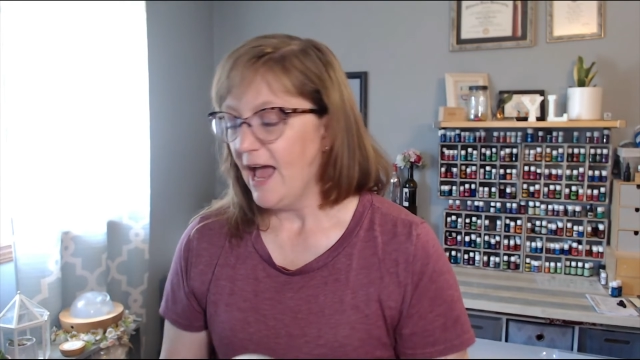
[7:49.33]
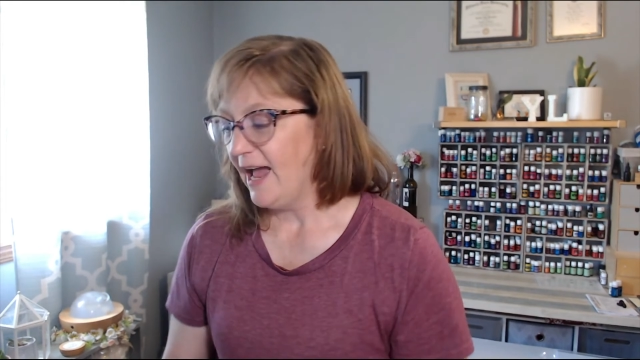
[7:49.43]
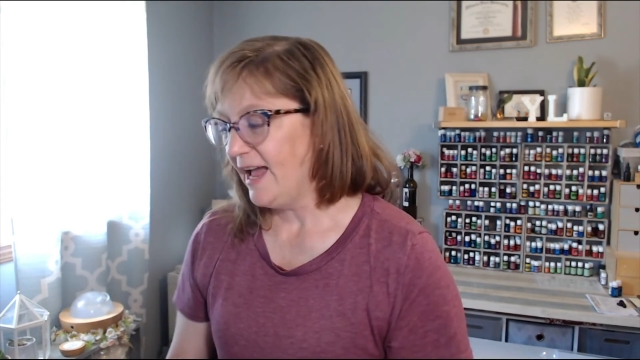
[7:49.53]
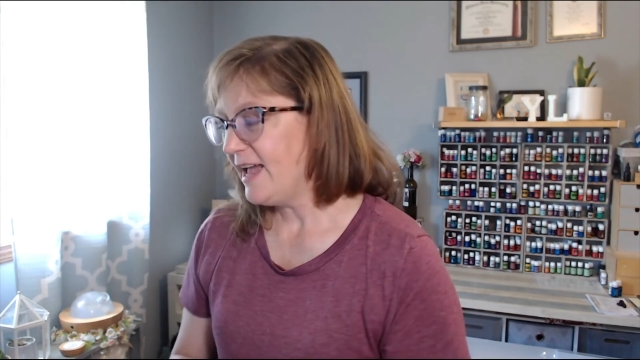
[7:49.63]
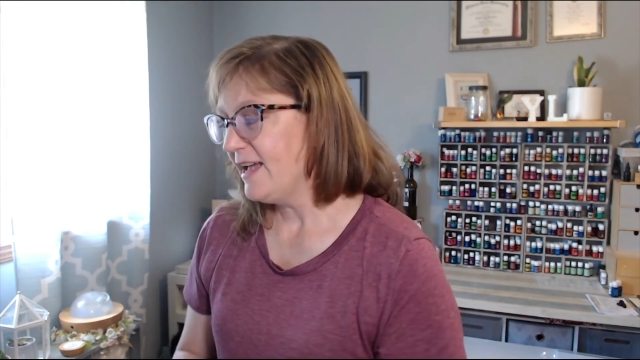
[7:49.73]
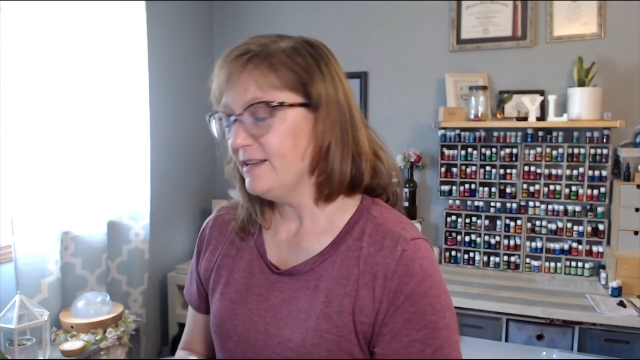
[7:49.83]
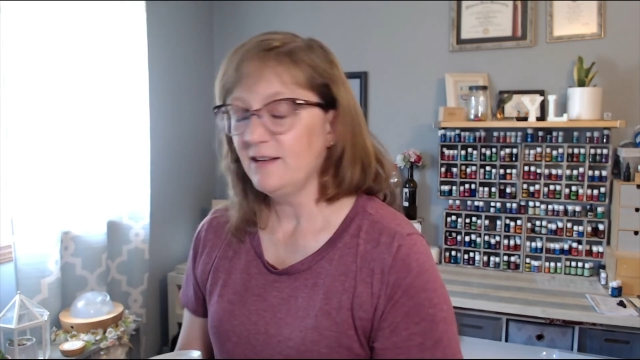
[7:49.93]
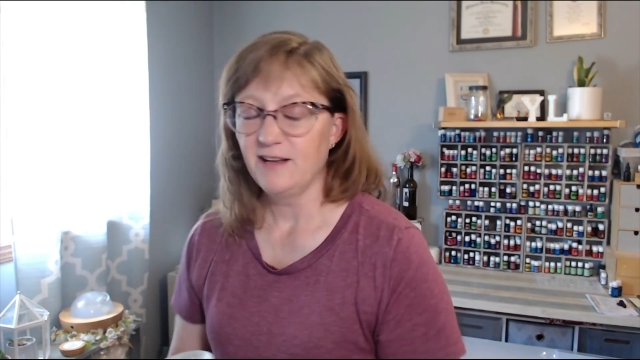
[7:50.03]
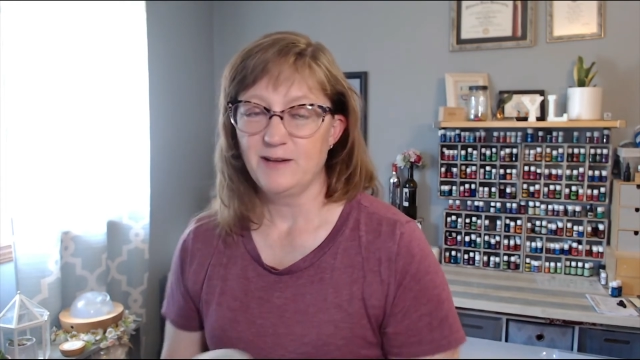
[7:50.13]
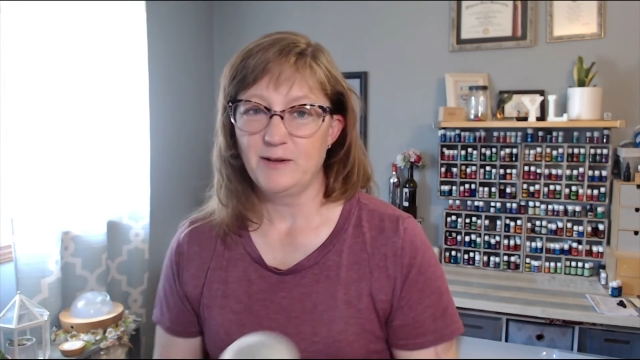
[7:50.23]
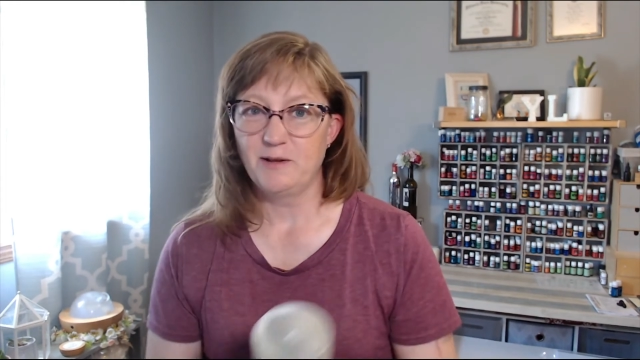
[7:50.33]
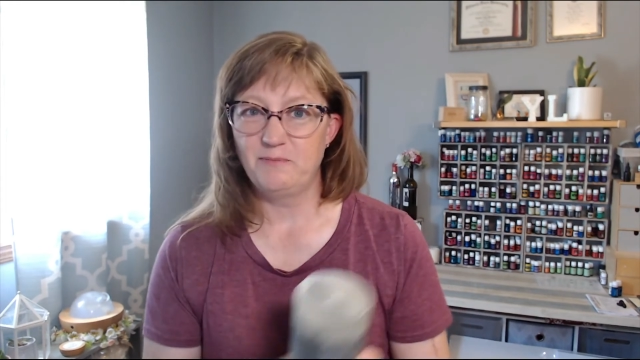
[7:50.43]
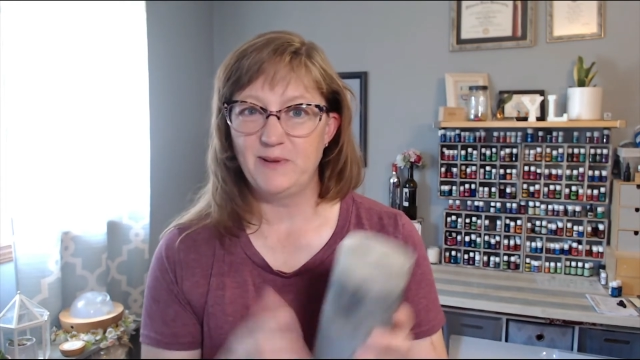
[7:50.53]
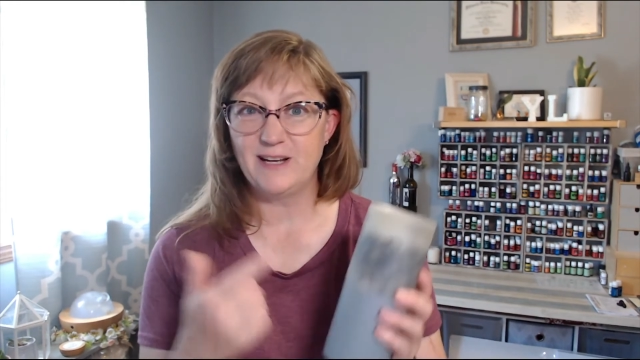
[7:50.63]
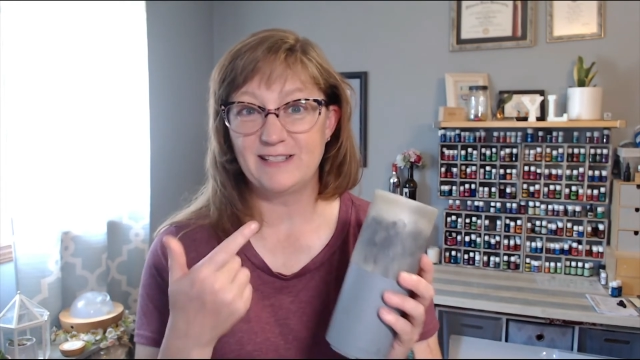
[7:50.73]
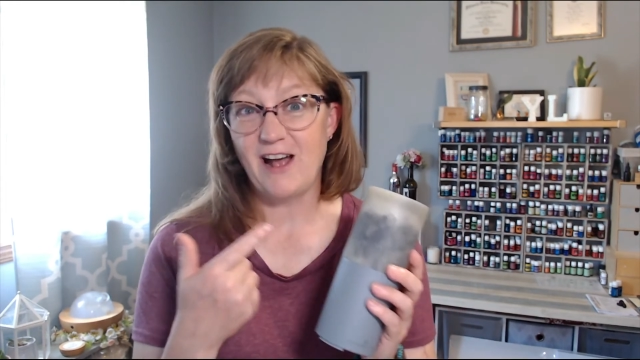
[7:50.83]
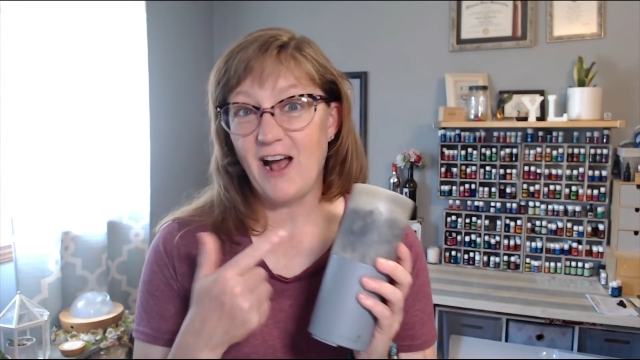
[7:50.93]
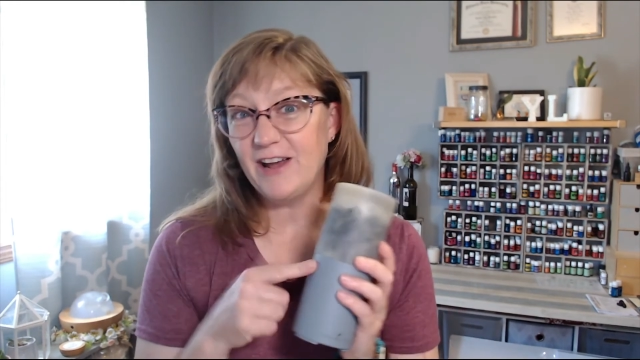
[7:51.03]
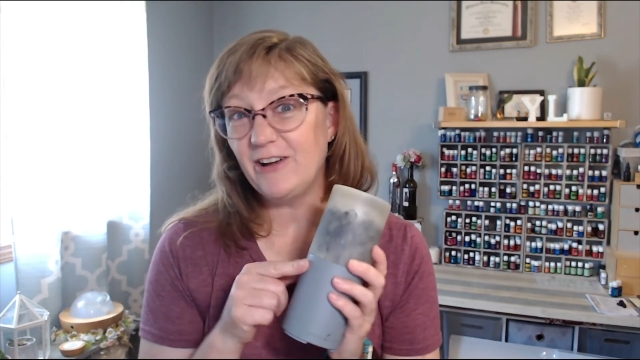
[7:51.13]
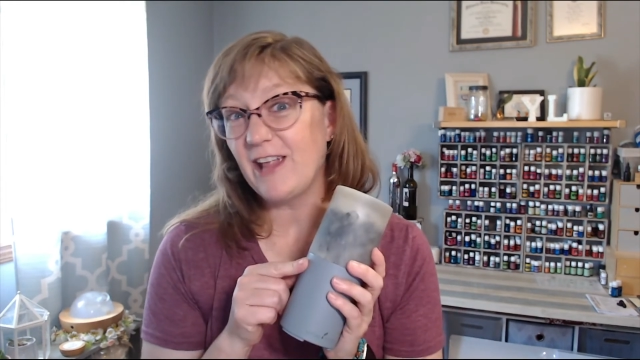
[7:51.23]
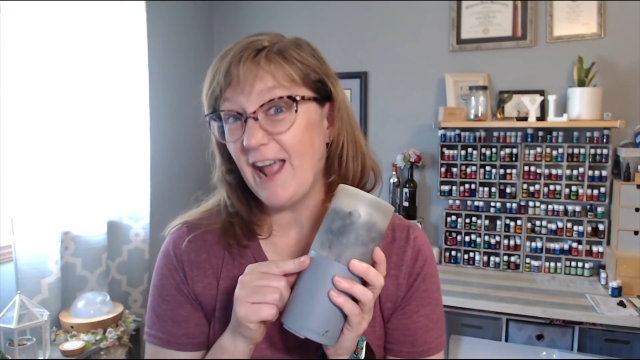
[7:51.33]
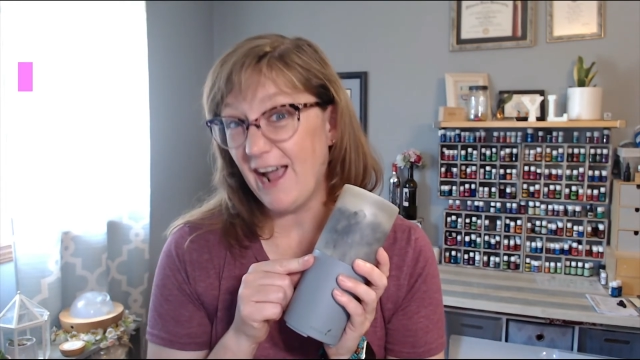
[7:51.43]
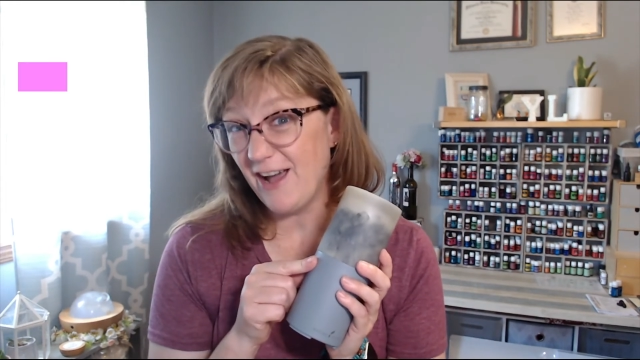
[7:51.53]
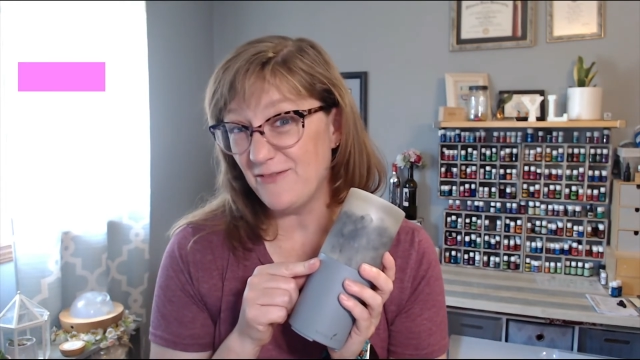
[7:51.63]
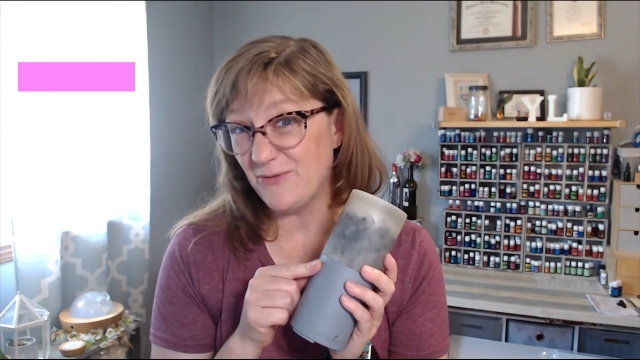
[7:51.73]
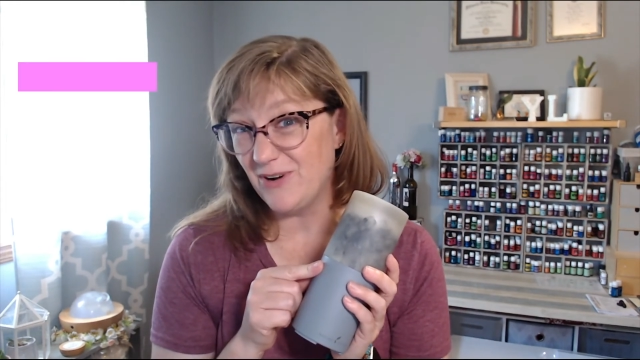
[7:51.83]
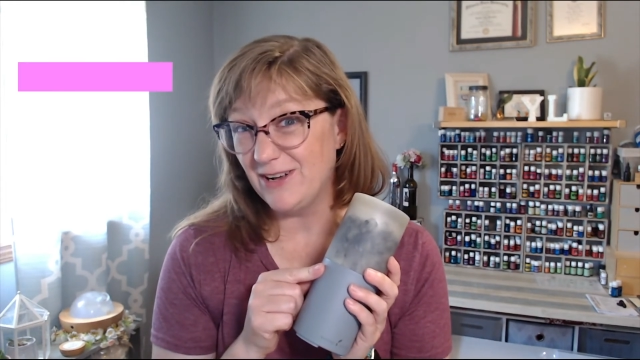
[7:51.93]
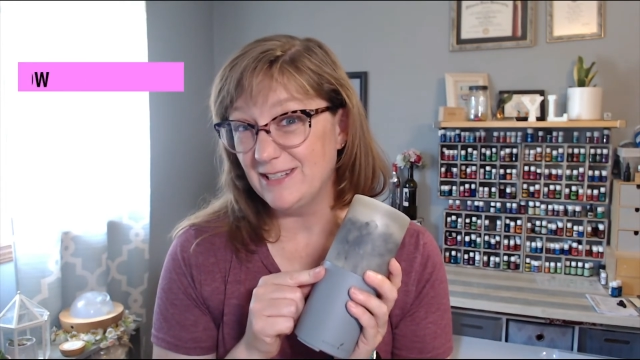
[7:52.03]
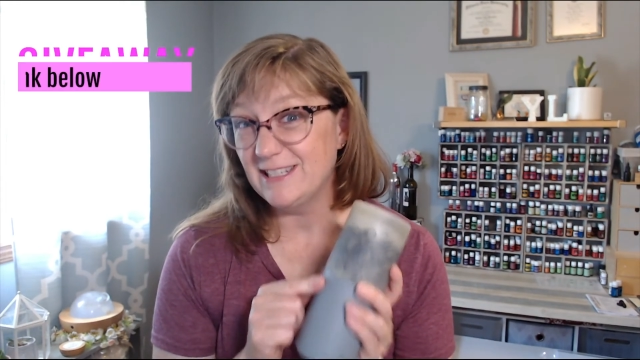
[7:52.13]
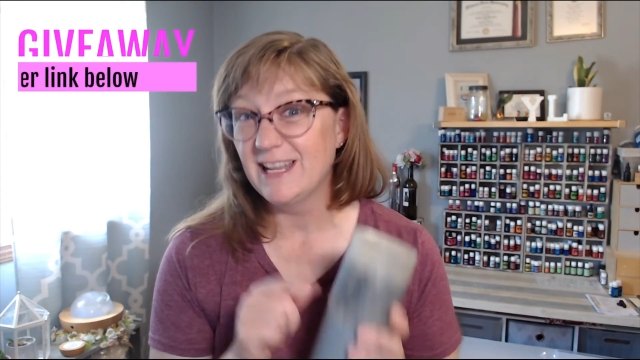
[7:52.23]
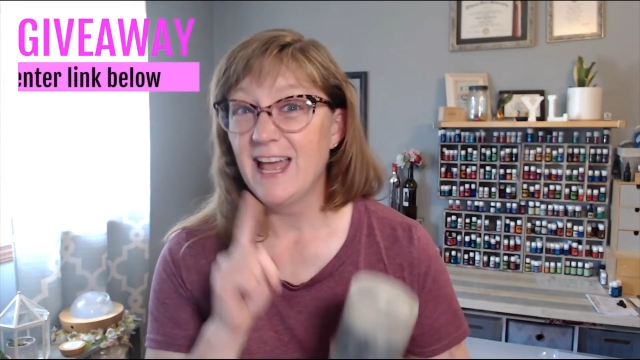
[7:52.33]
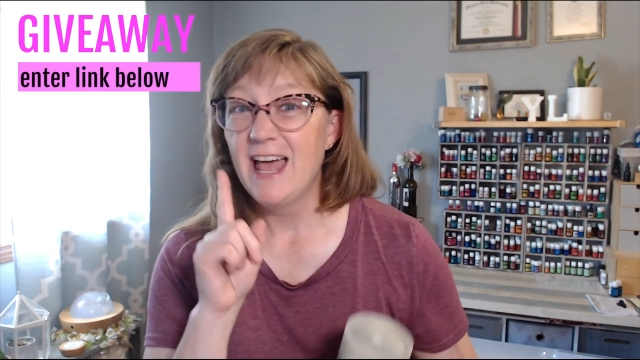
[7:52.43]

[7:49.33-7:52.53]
And because I already have one,